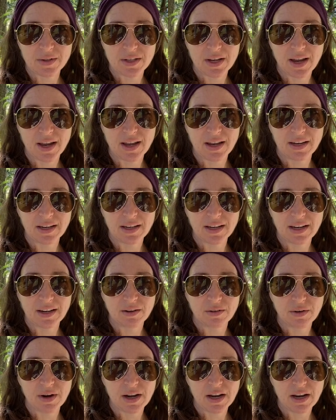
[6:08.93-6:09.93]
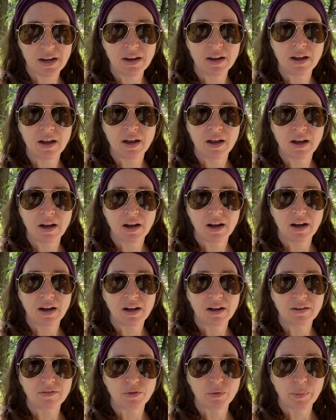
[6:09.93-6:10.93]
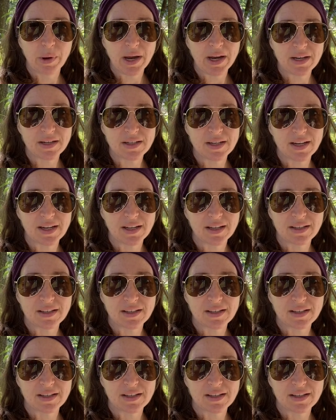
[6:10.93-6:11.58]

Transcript: and get it ready uh, for painting.